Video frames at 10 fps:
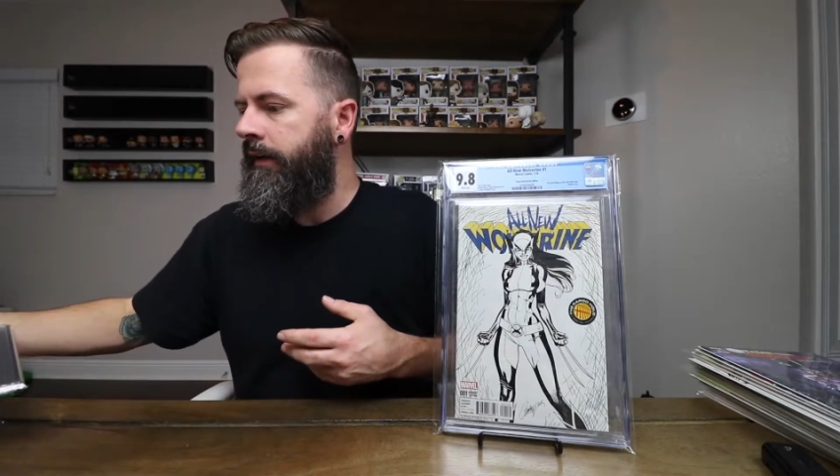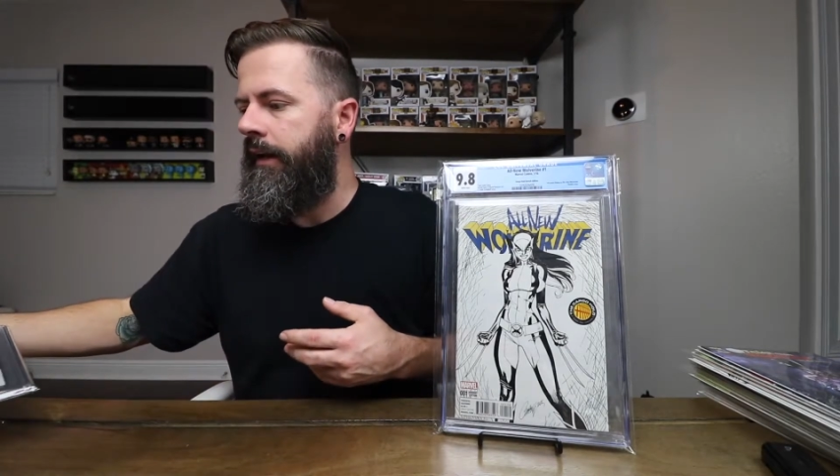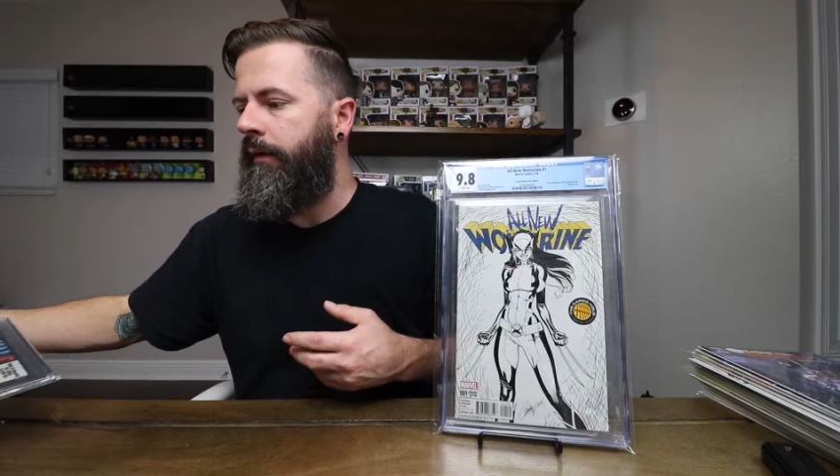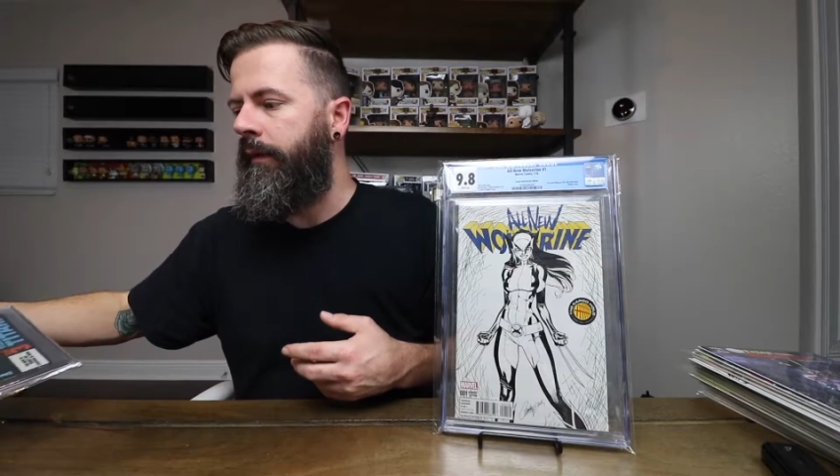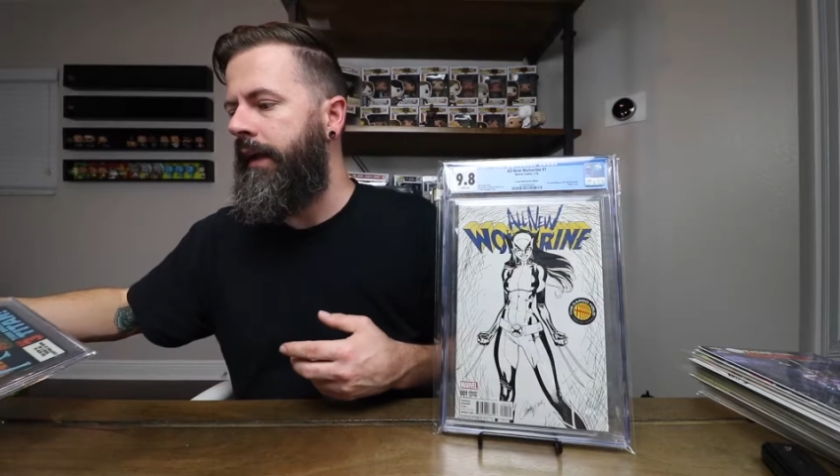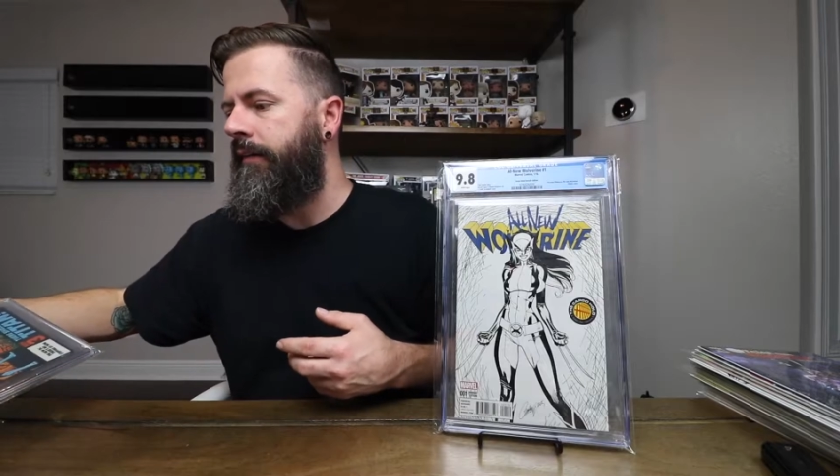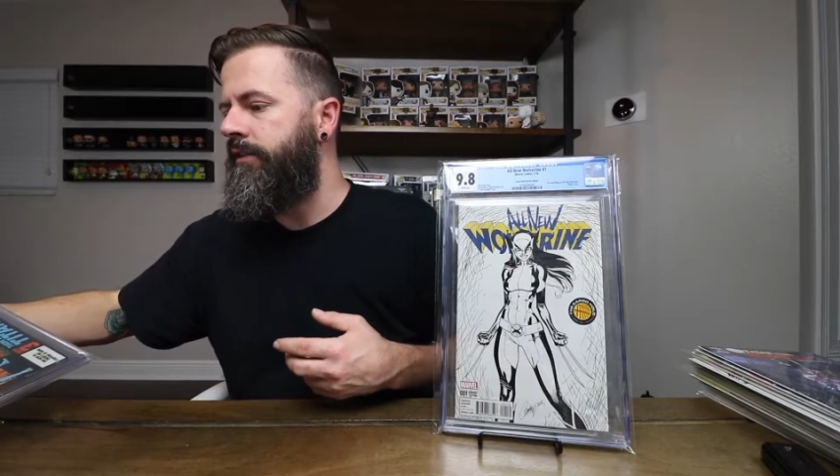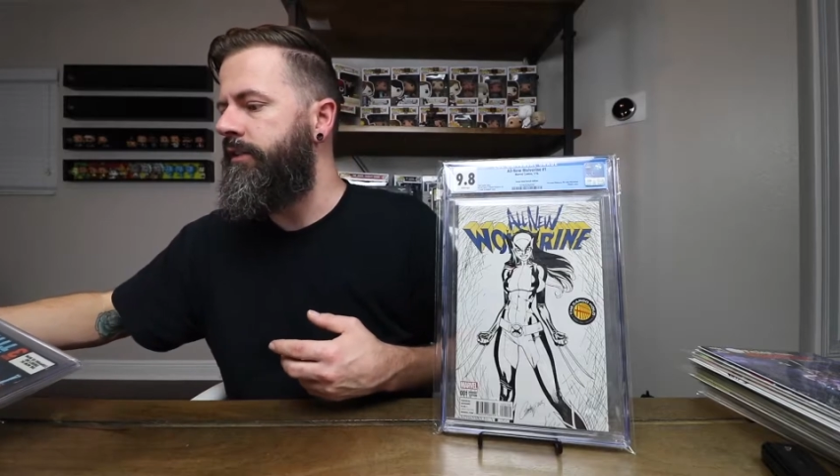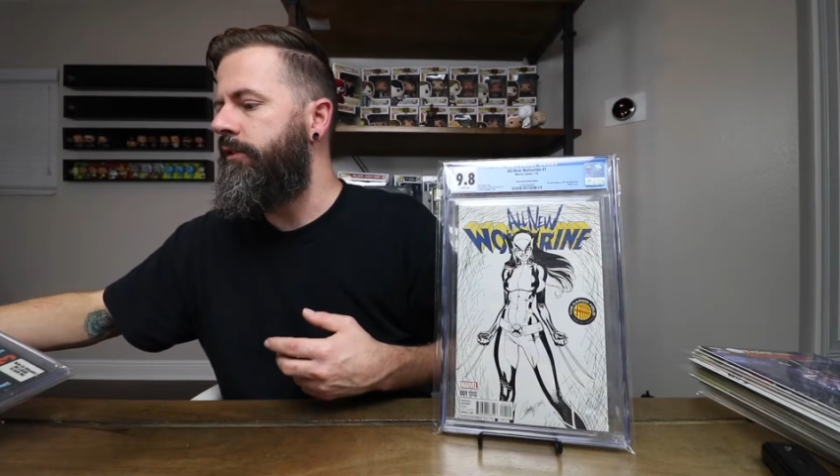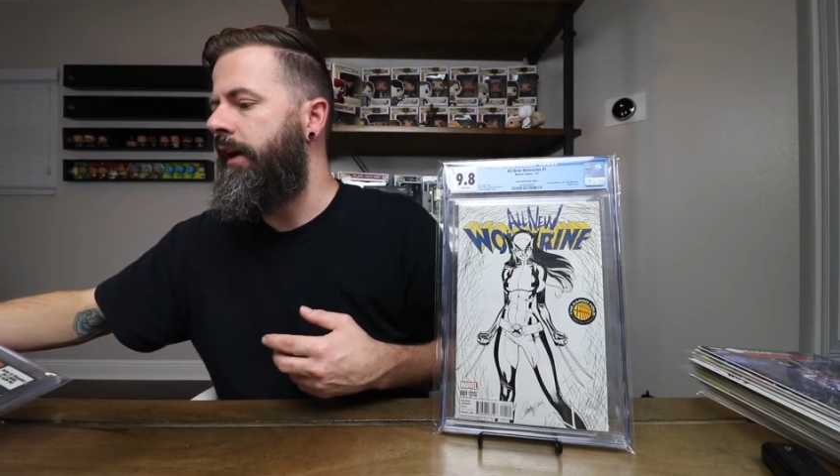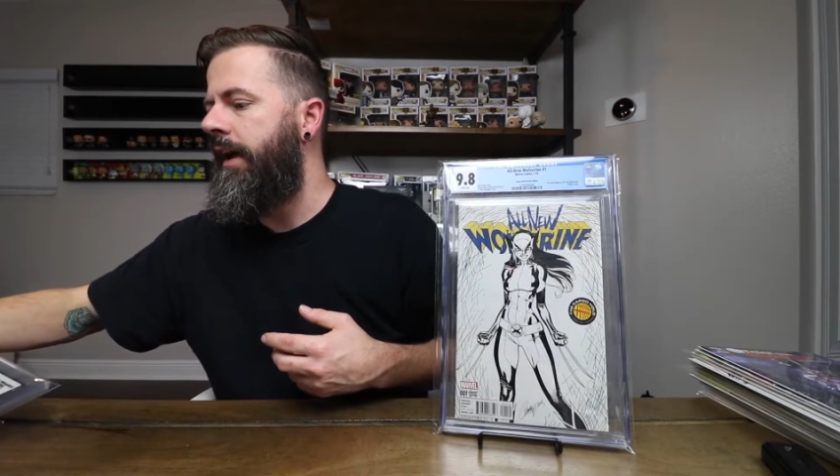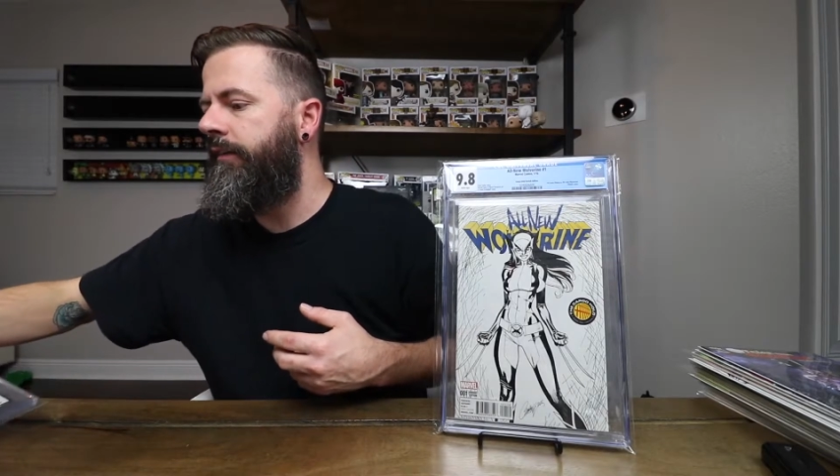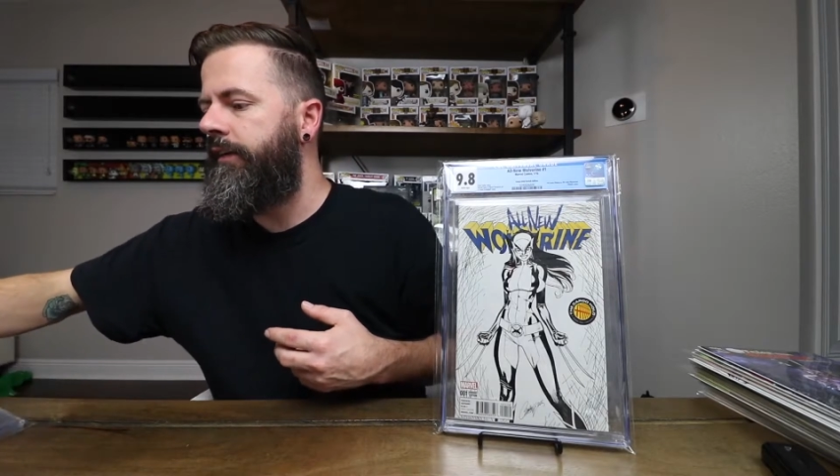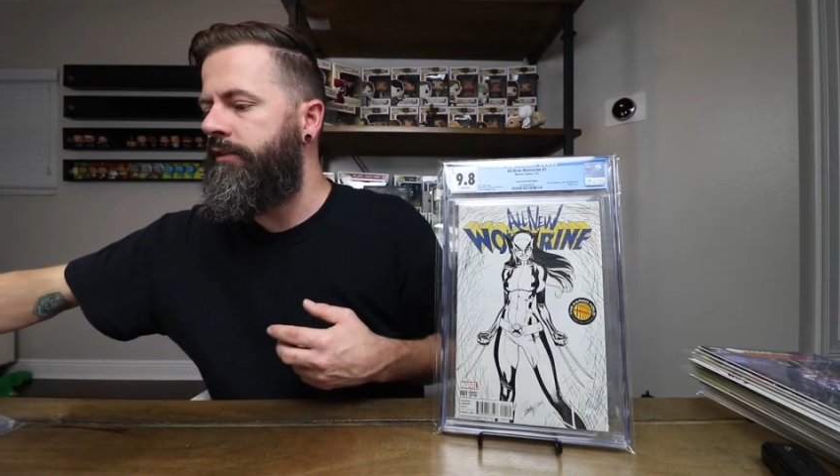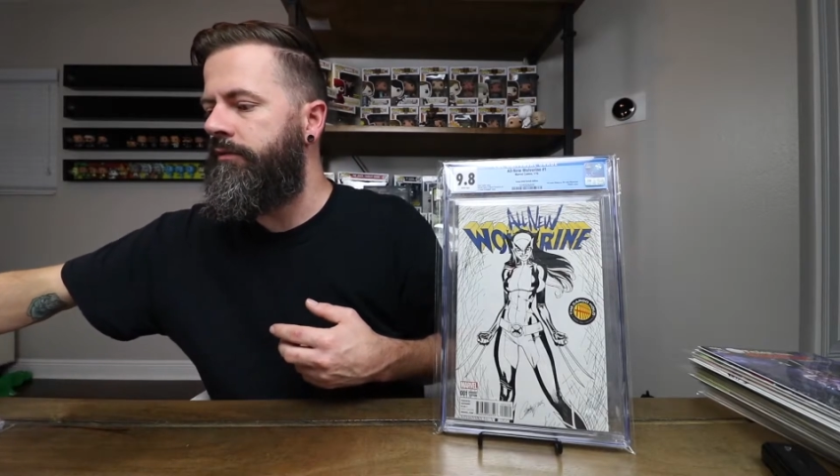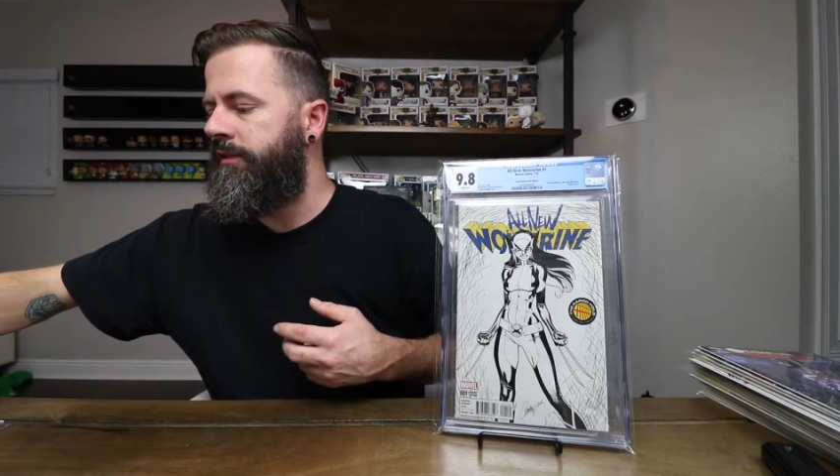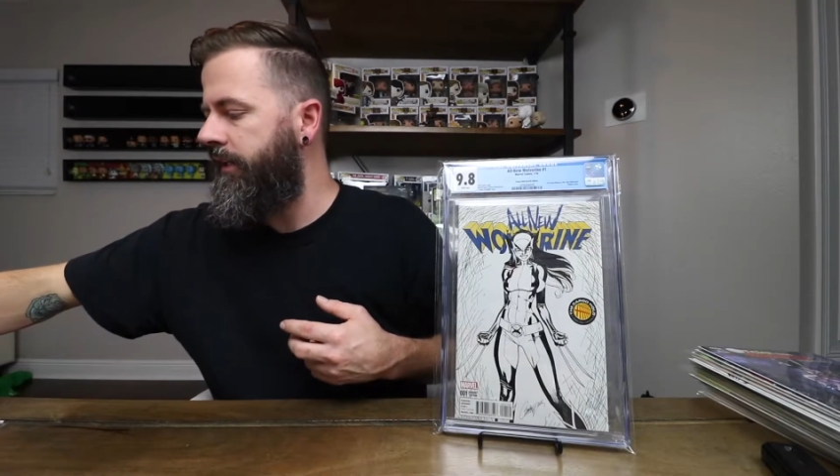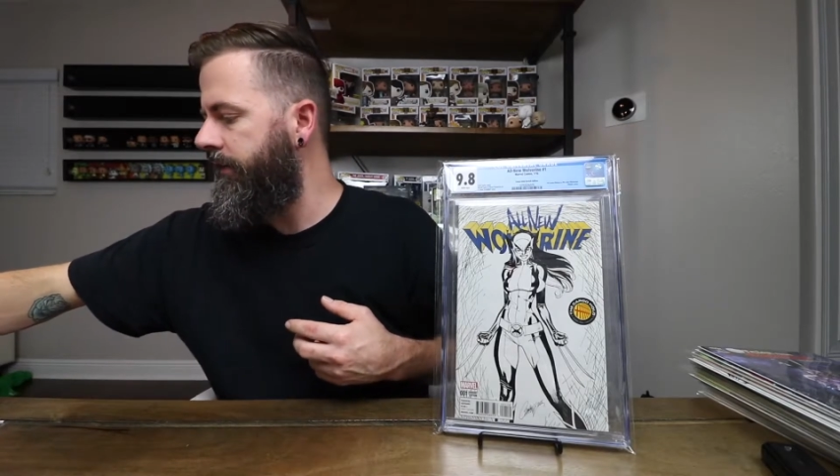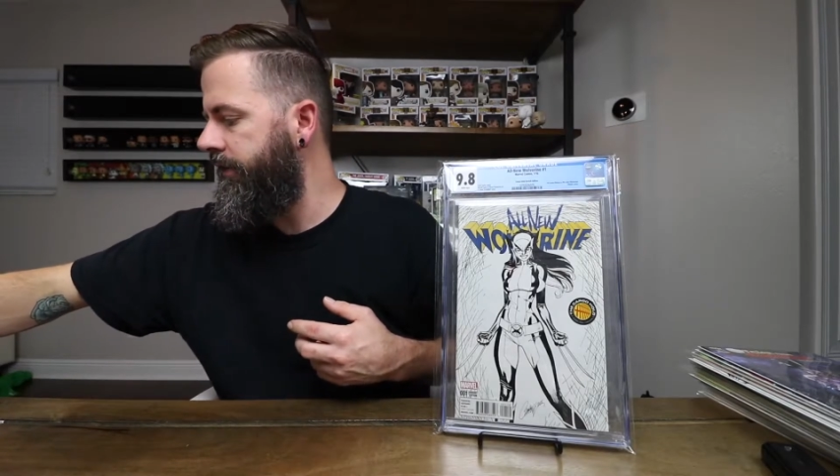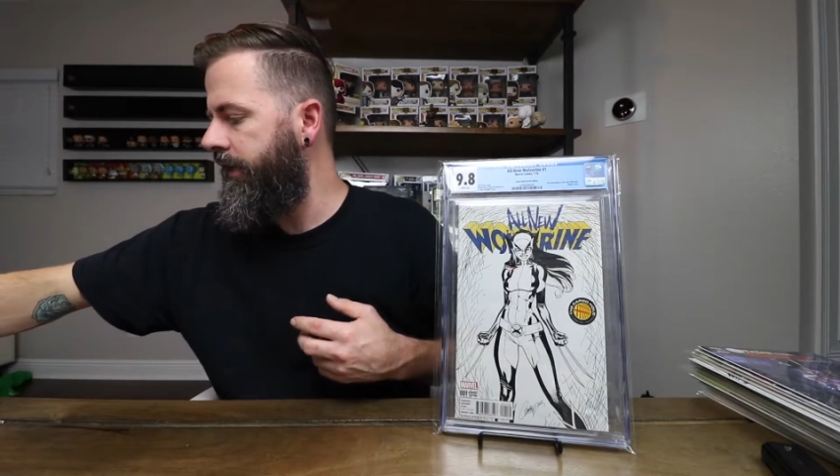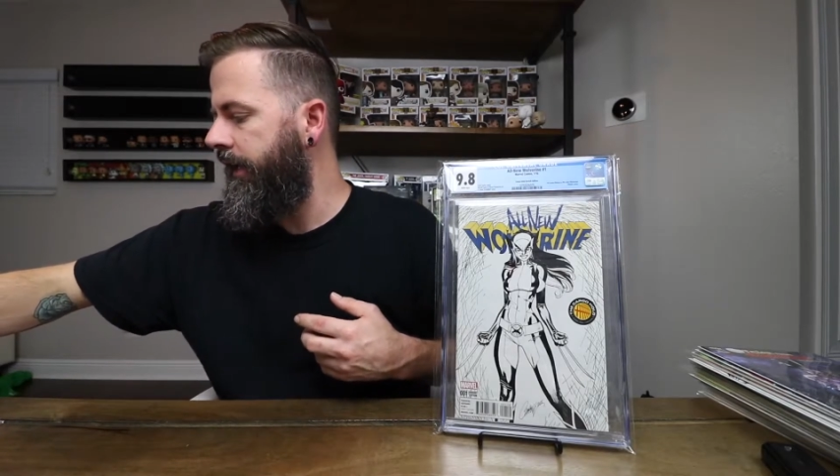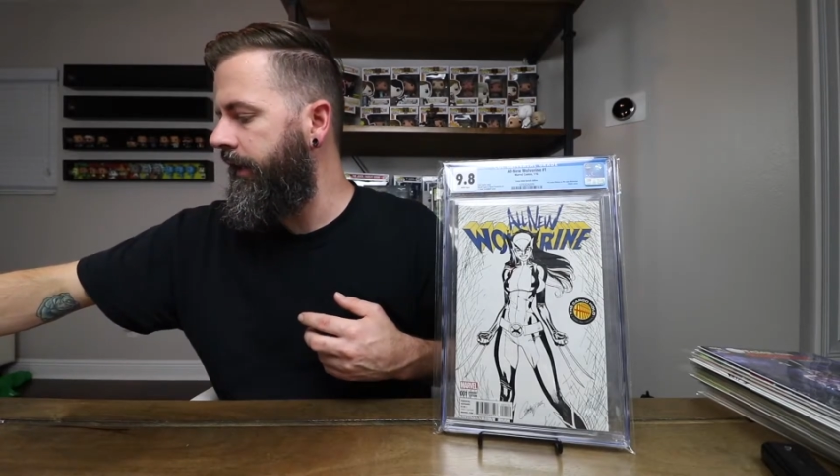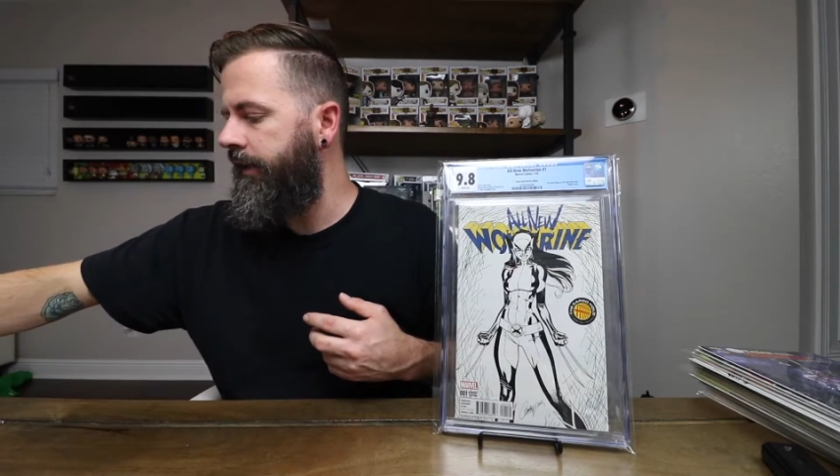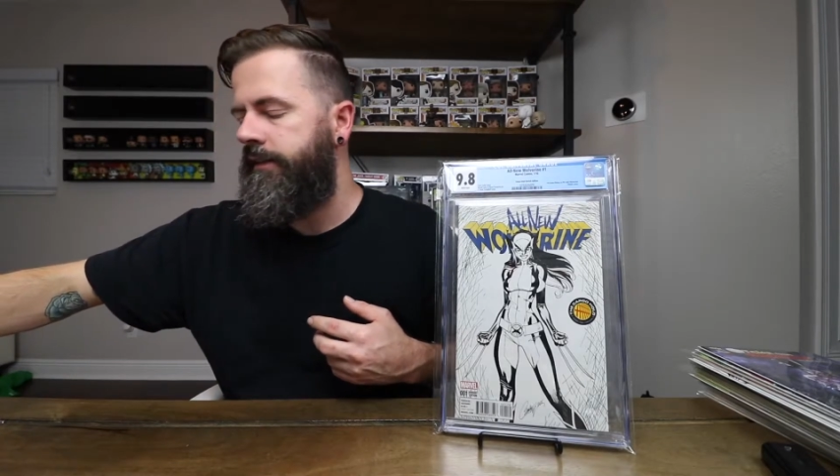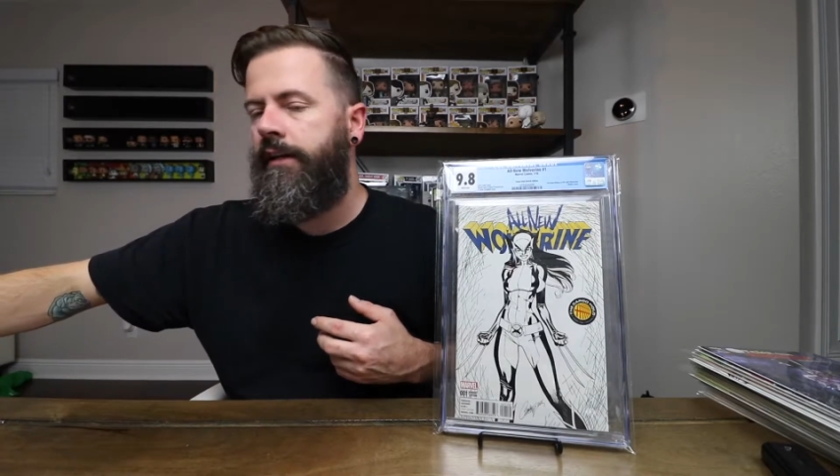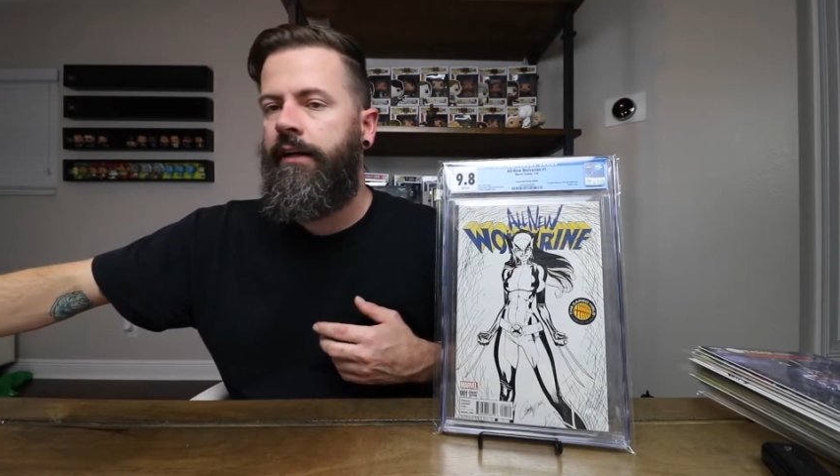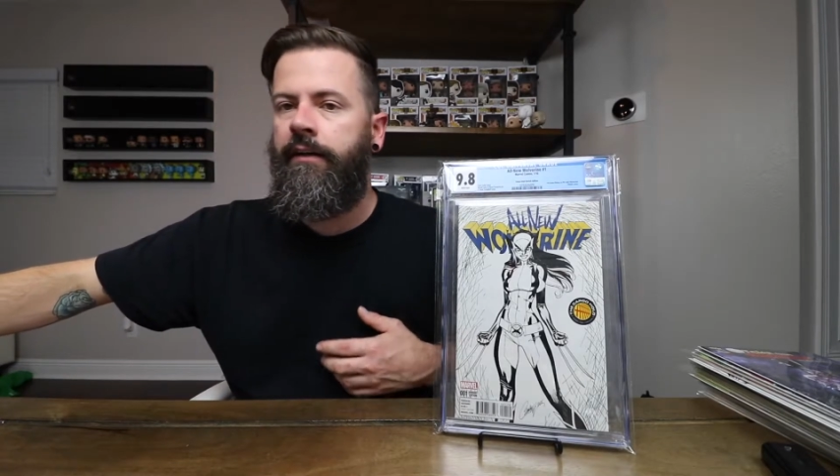Nightwing having his own series lately is